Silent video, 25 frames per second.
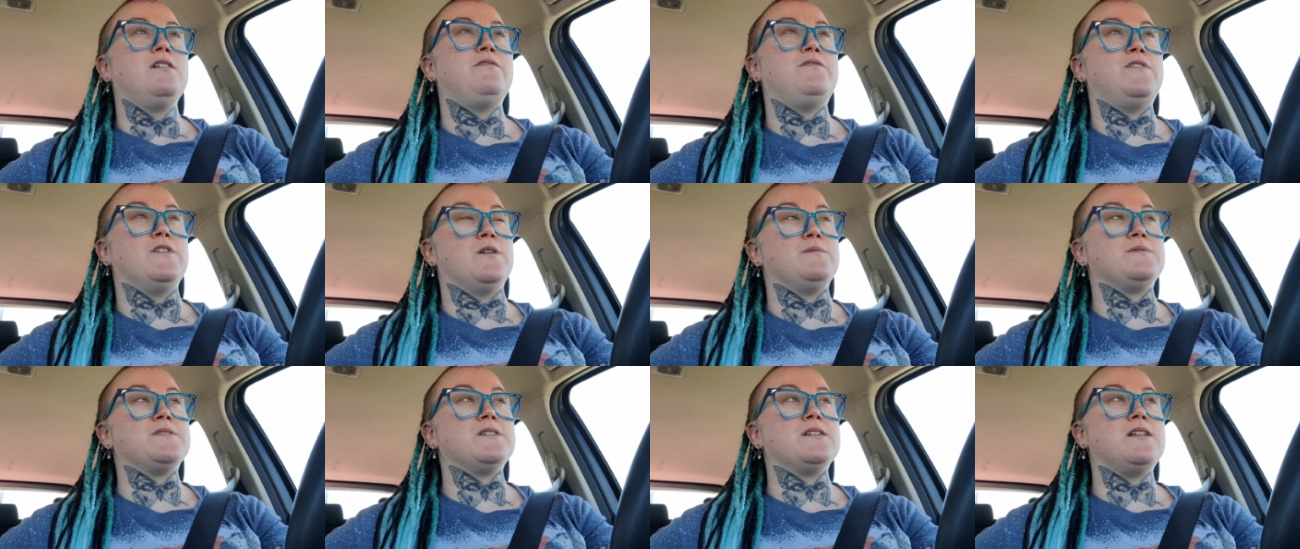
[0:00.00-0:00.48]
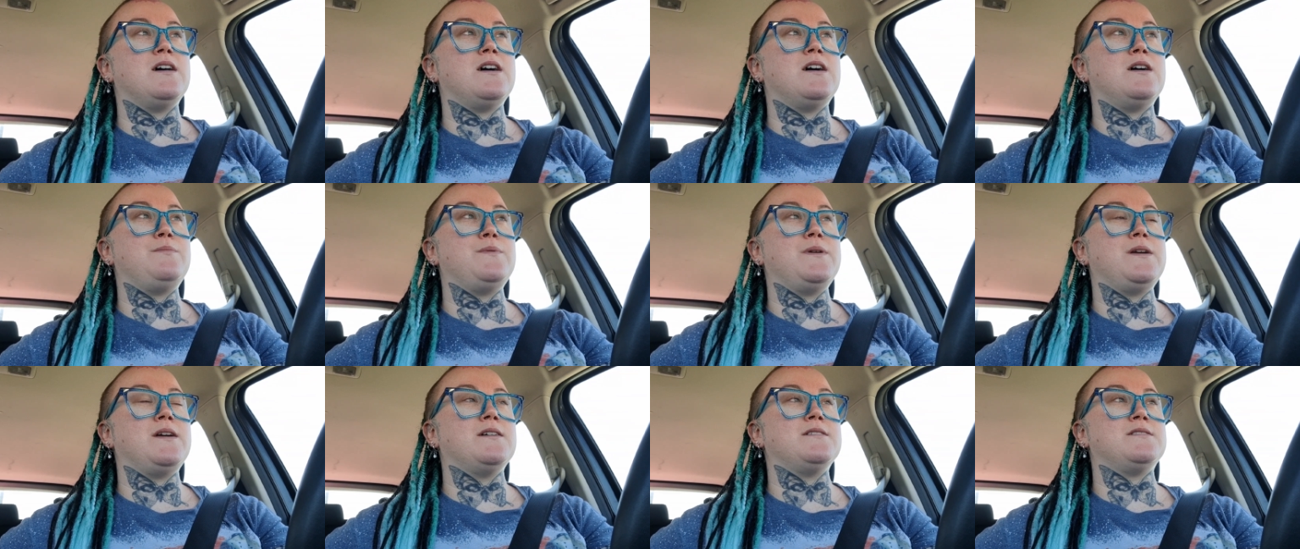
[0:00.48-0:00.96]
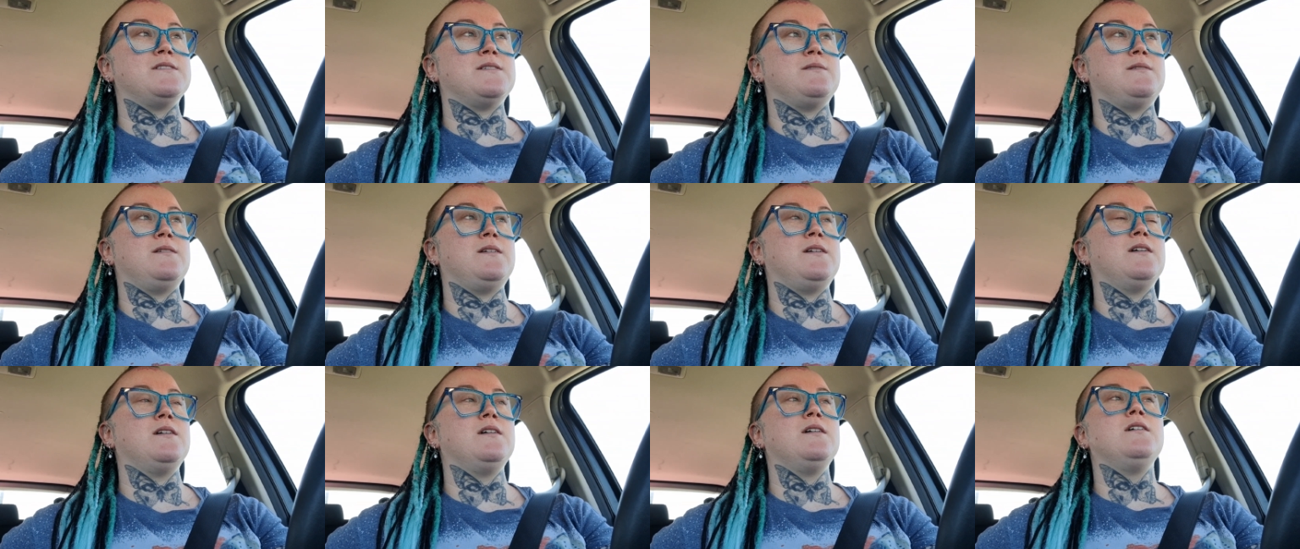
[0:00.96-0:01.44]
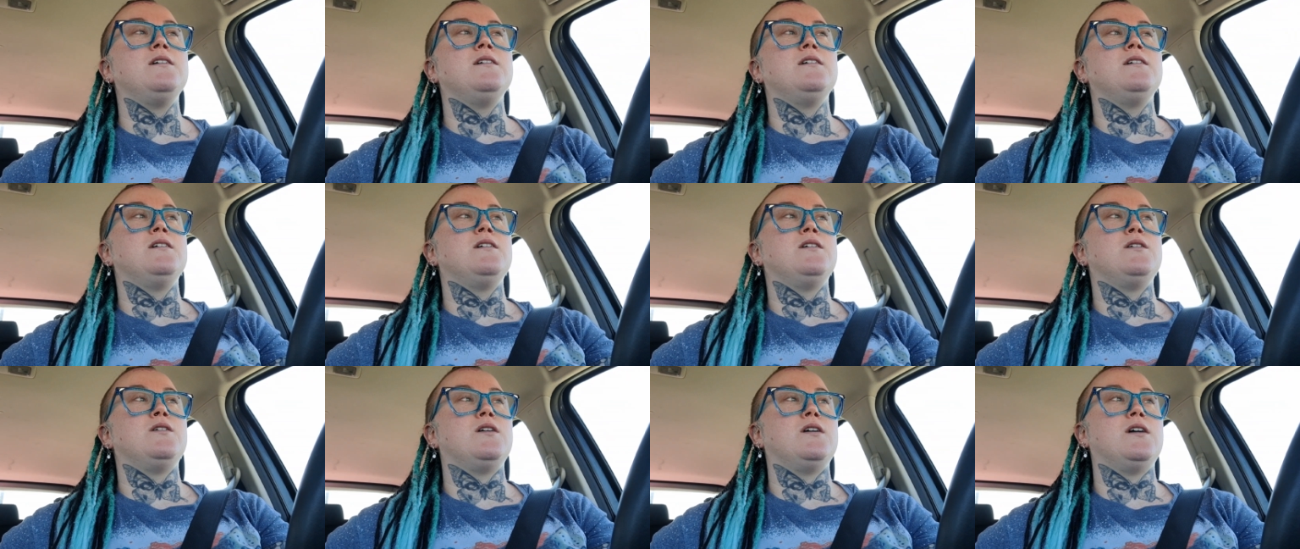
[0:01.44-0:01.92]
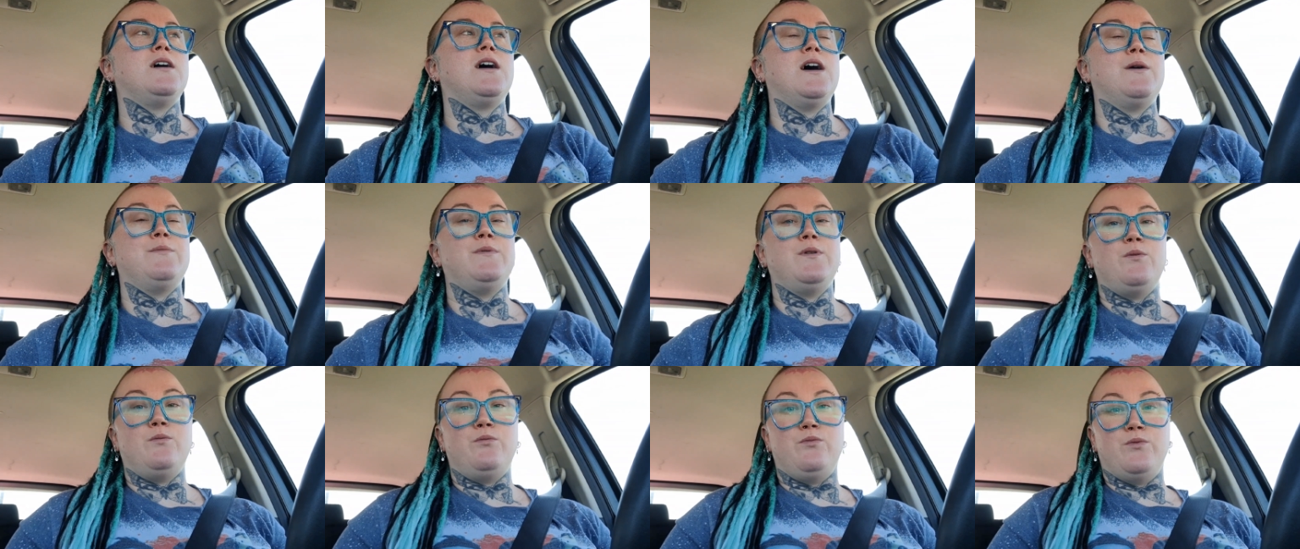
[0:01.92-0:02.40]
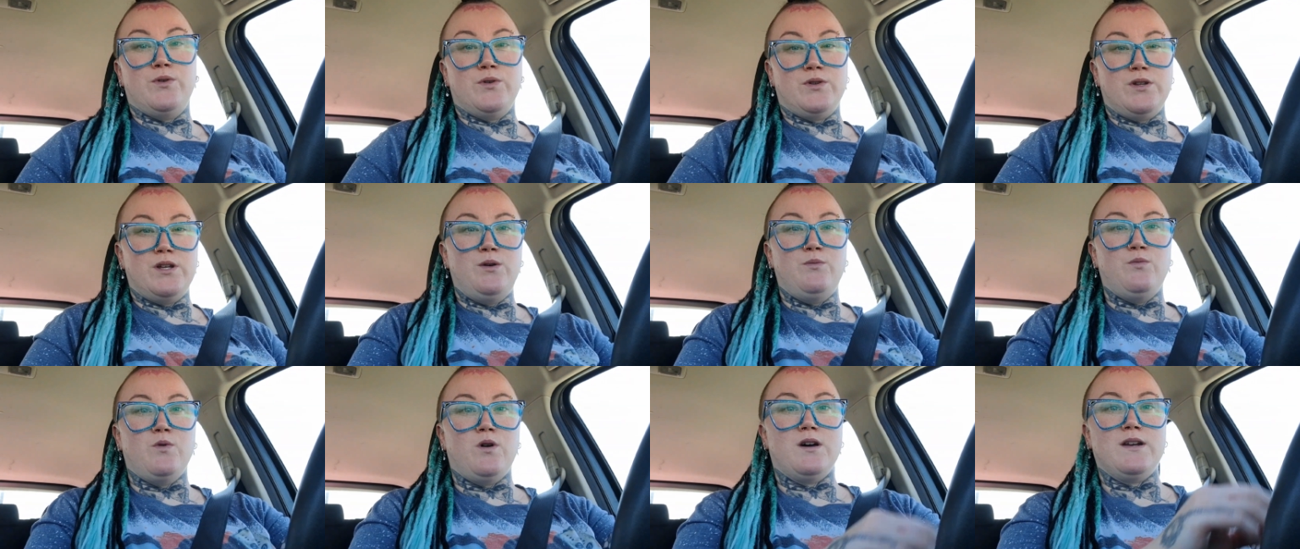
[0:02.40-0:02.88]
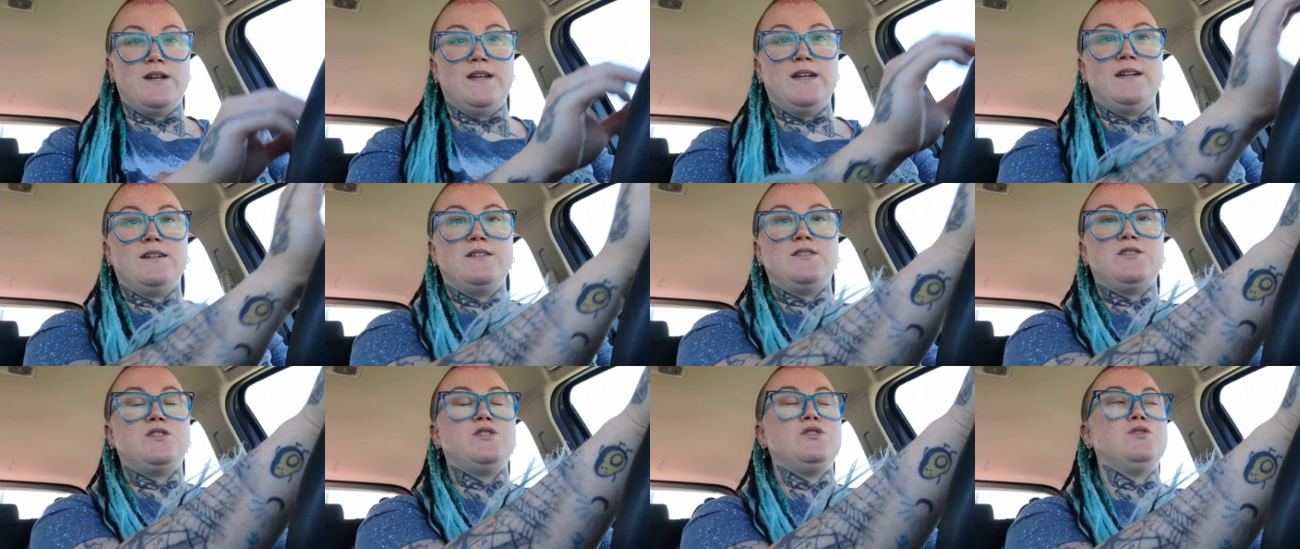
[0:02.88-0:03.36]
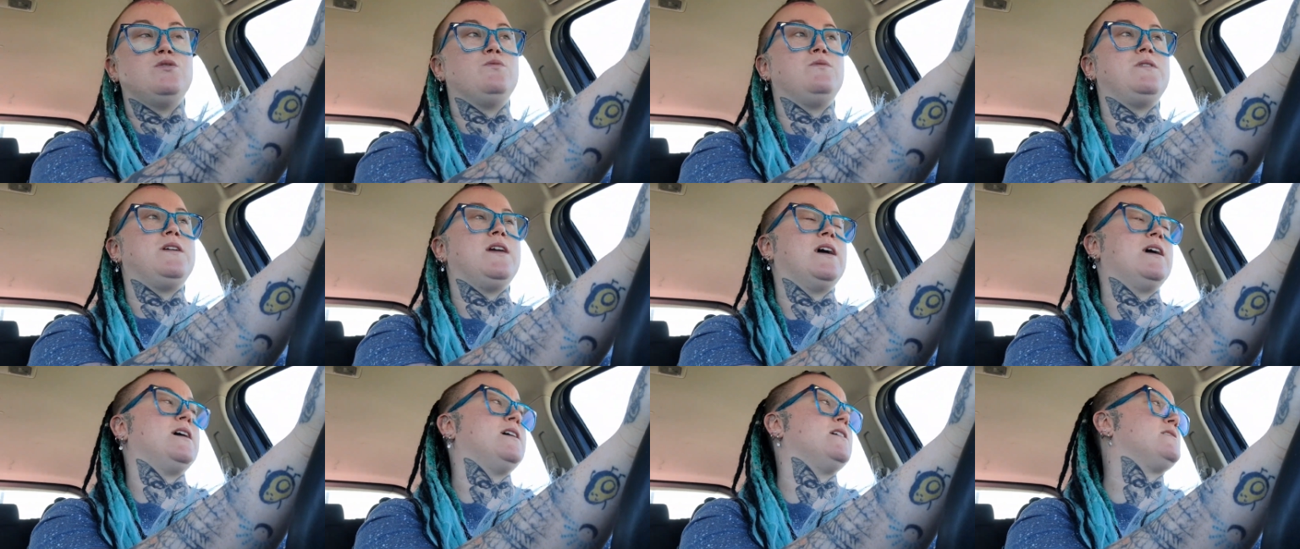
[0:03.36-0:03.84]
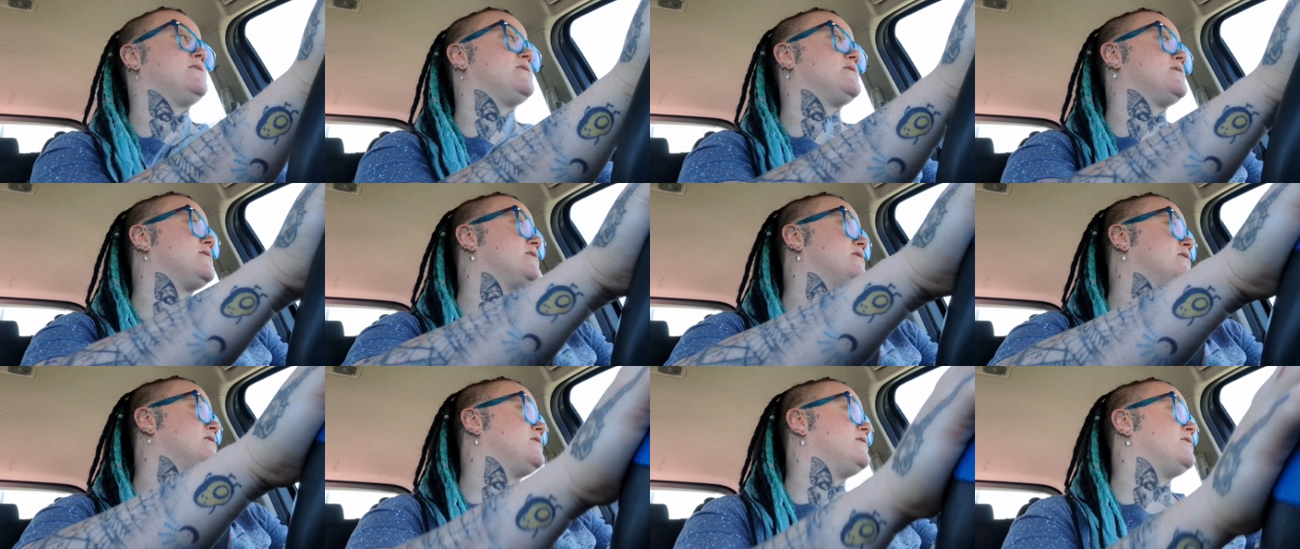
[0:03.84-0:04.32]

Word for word: filmed a lot, because I have been really wanting to get